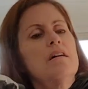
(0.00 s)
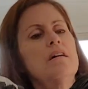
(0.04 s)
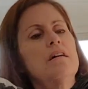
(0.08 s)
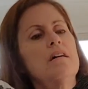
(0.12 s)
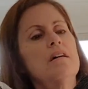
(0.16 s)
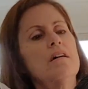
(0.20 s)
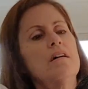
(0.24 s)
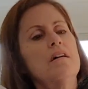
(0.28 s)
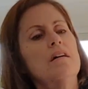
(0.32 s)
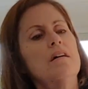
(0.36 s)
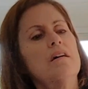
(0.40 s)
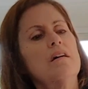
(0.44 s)

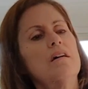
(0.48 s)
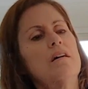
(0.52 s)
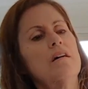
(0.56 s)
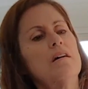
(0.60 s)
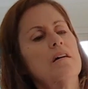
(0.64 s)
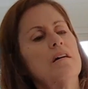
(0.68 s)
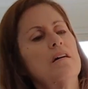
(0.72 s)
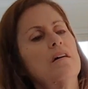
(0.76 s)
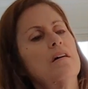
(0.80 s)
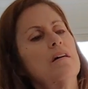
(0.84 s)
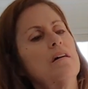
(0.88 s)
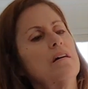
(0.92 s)

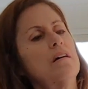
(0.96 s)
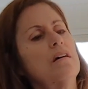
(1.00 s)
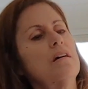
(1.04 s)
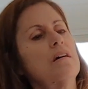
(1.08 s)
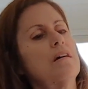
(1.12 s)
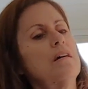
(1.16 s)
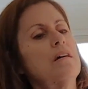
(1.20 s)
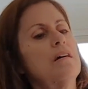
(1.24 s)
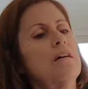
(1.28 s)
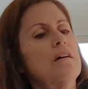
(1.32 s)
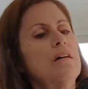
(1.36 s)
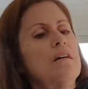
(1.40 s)

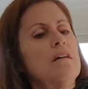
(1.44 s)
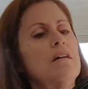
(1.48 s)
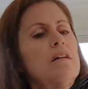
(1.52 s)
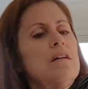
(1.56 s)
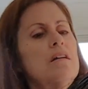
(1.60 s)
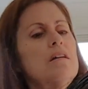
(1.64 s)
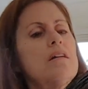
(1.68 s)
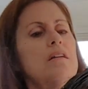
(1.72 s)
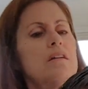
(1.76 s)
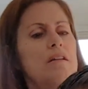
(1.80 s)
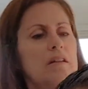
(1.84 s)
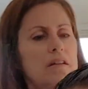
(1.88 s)

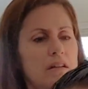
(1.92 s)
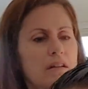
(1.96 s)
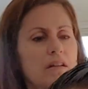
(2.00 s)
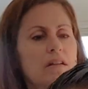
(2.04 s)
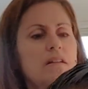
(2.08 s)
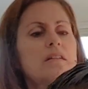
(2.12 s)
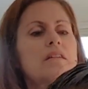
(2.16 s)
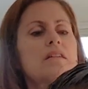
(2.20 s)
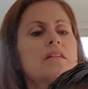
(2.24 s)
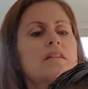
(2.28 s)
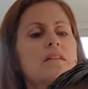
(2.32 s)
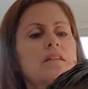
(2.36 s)

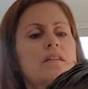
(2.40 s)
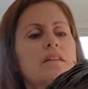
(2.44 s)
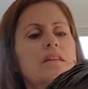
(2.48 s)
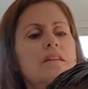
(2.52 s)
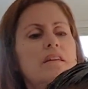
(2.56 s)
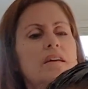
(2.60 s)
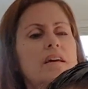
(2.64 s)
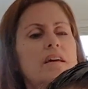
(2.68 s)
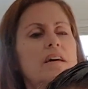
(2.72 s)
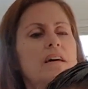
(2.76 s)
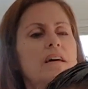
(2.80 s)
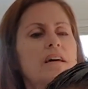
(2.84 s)

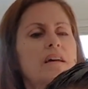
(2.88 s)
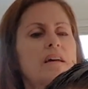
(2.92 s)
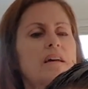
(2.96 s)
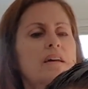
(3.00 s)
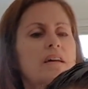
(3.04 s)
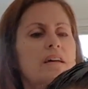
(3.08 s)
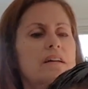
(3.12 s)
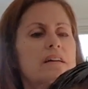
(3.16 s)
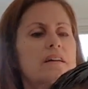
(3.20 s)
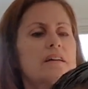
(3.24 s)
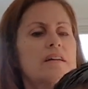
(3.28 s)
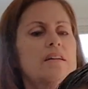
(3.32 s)

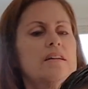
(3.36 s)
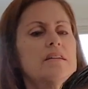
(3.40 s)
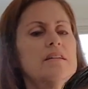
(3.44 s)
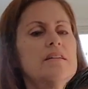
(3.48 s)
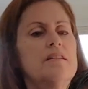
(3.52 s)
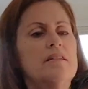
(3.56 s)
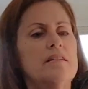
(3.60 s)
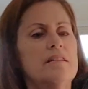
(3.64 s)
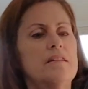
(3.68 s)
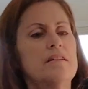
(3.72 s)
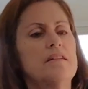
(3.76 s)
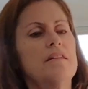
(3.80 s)

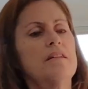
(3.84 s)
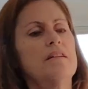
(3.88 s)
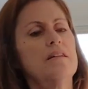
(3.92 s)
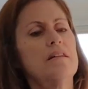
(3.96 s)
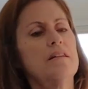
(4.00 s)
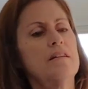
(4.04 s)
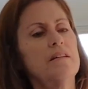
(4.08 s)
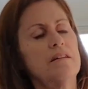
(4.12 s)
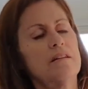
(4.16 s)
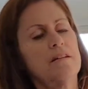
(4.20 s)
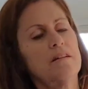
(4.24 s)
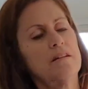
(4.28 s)

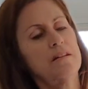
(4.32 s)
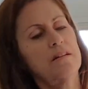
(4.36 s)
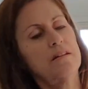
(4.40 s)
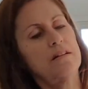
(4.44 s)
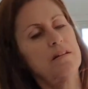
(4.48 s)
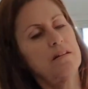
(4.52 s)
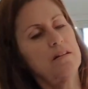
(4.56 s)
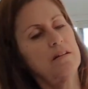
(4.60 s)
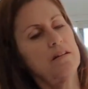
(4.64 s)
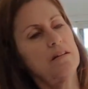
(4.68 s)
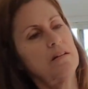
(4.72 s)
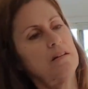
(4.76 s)

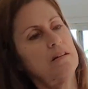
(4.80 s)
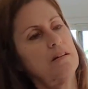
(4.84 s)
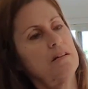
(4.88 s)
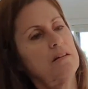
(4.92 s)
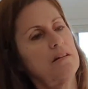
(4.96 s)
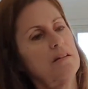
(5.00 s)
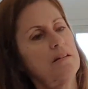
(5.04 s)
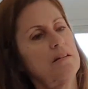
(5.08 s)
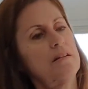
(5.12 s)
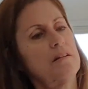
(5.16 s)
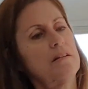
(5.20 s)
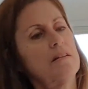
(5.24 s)

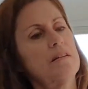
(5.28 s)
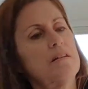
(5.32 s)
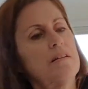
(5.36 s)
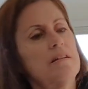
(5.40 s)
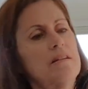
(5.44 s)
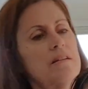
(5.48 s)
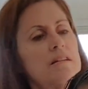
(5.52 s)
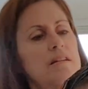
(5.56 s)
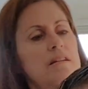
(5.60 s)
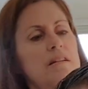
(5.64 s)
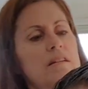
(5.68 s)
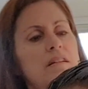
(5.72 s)

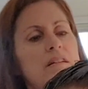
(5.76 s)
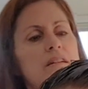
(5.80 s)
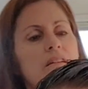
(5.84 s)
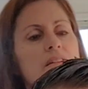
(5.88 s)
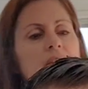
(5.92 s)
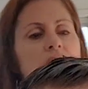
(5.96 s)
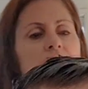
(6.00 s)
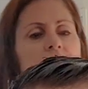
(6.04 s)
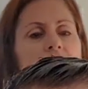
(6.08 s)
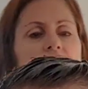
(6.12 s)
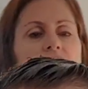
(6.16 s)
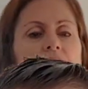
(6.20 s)

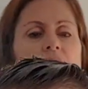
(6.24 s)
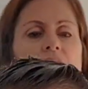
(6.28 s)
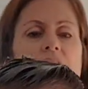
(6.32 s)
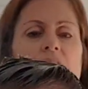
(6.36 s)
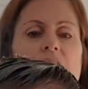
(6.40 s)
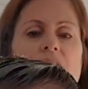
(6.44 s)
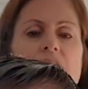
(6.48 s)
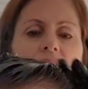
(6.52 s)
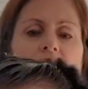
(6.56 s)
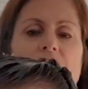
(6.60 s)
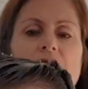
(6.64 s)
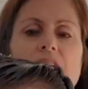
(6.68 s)

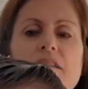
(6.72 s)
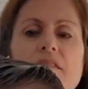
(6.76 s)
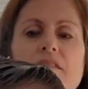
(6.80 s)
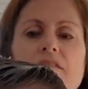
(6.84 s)
[no speech]